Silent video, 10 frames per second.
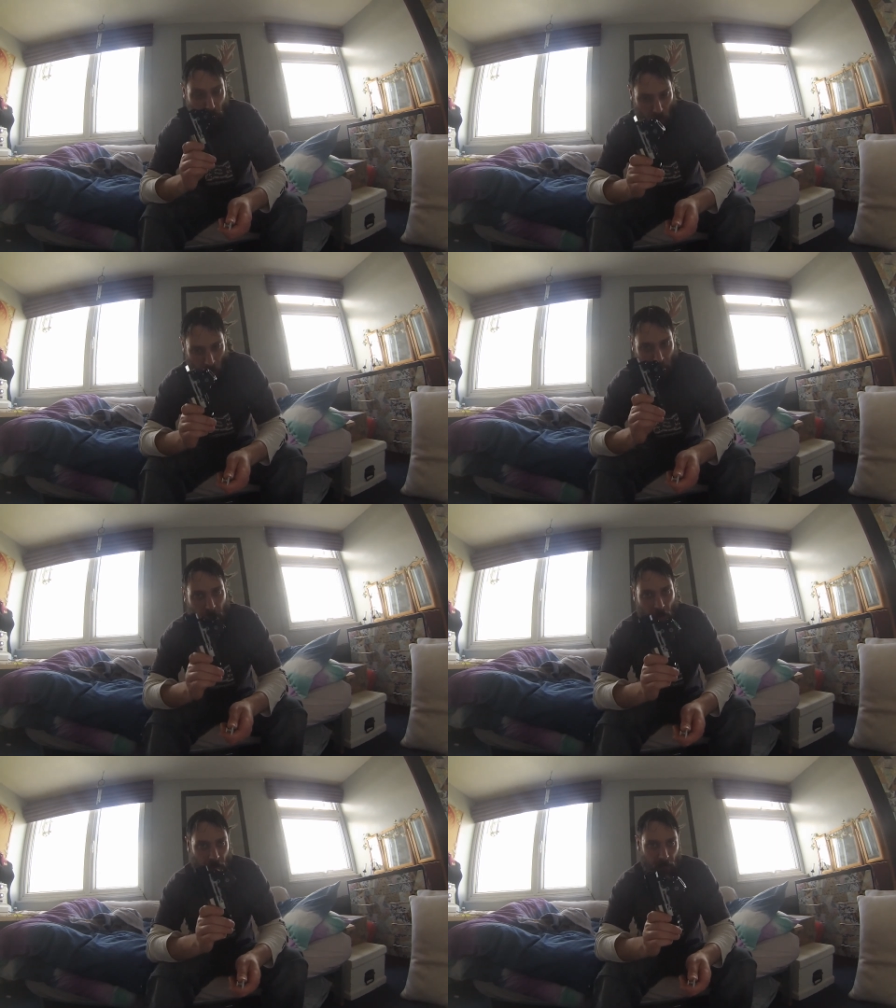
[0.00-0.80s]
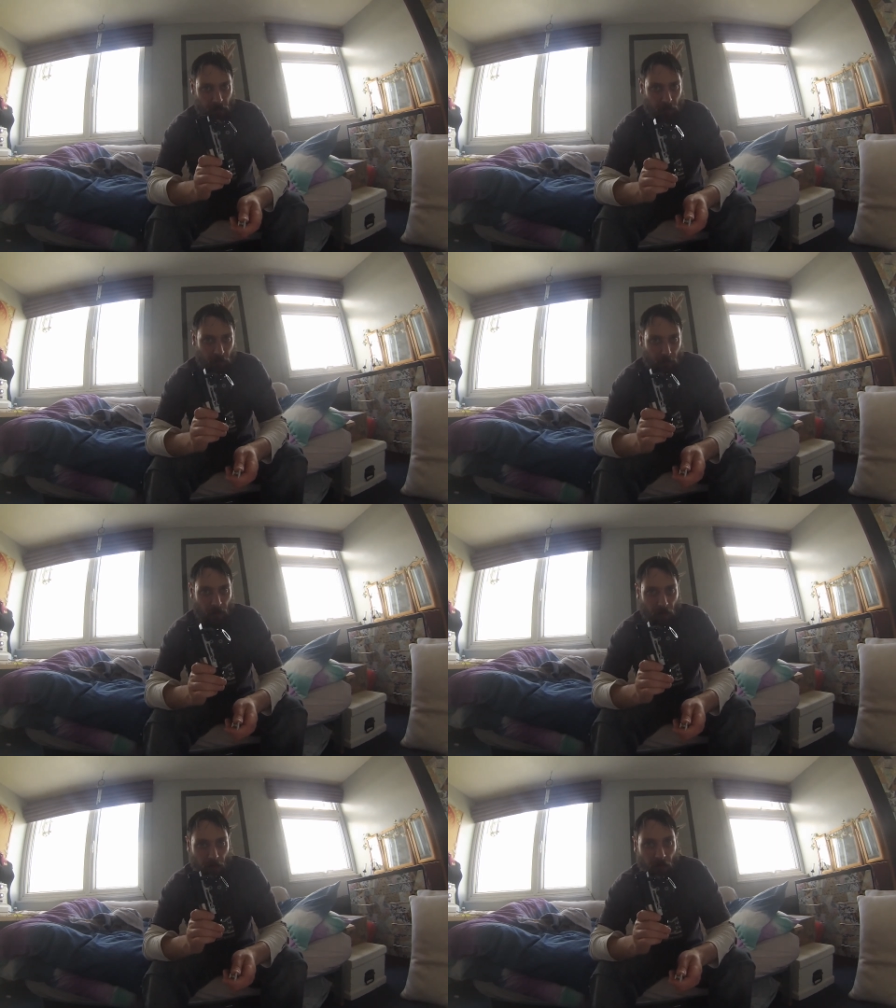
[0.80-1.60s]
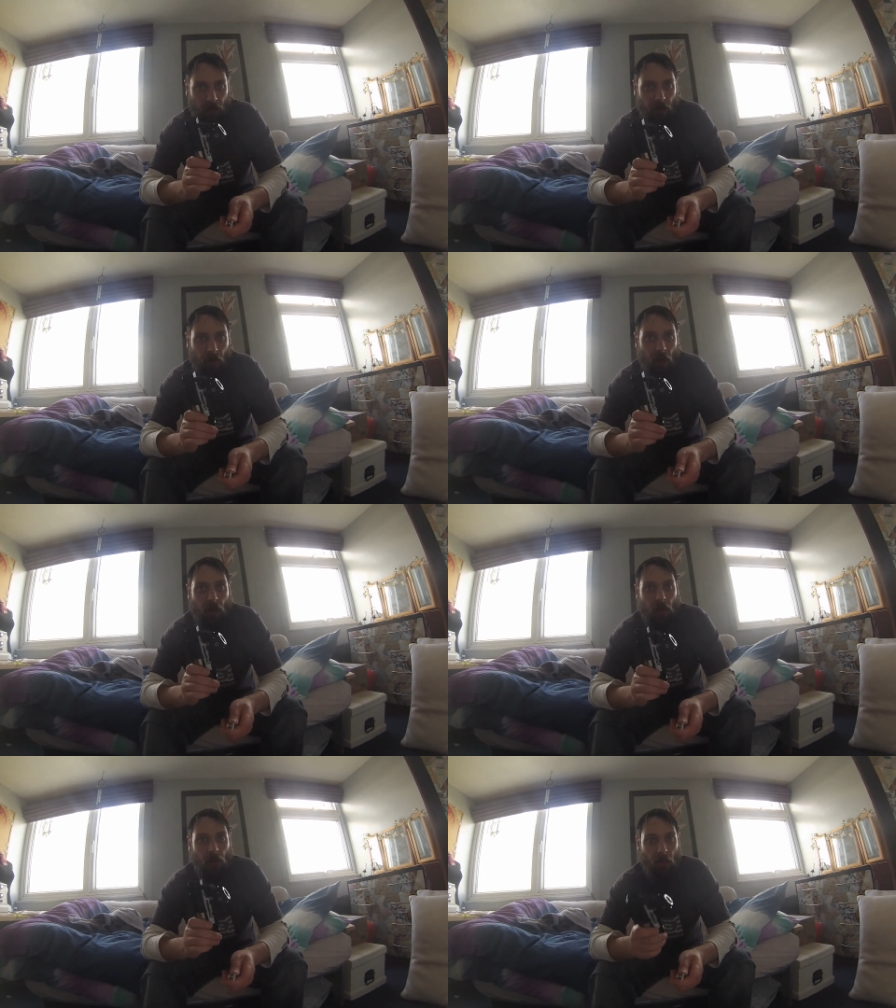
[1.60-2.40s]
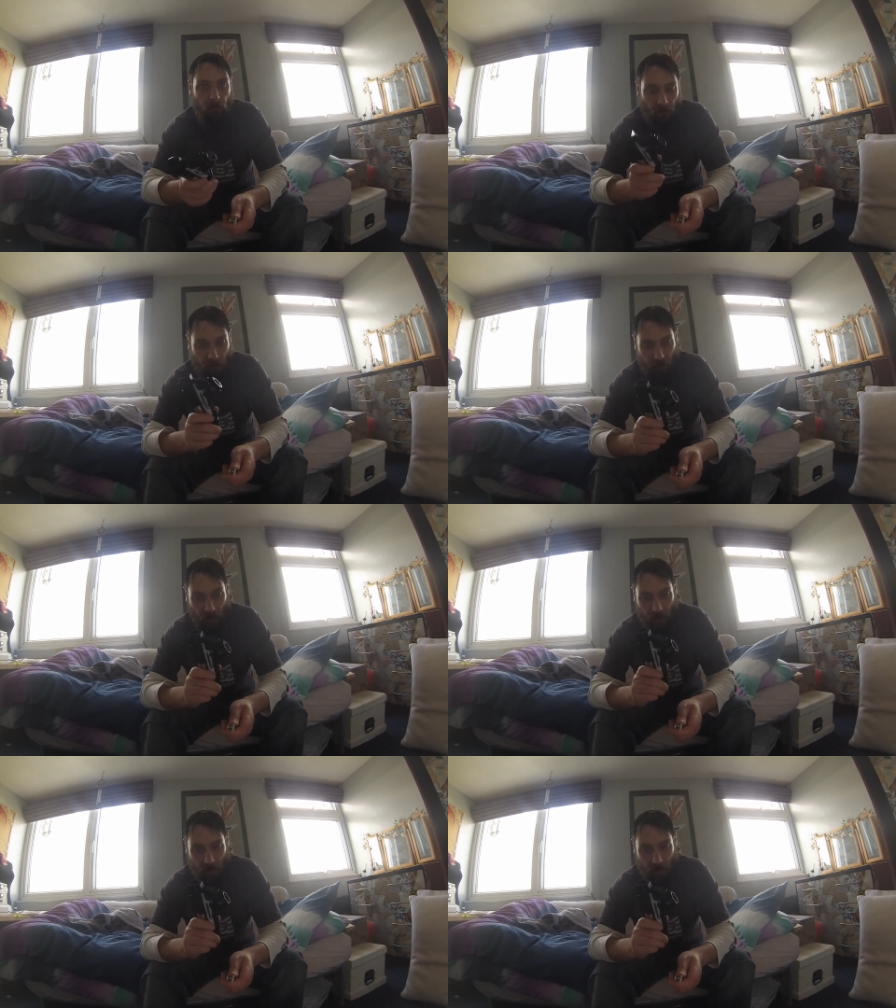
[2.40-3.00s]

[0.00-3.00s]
personal experience. And frankly,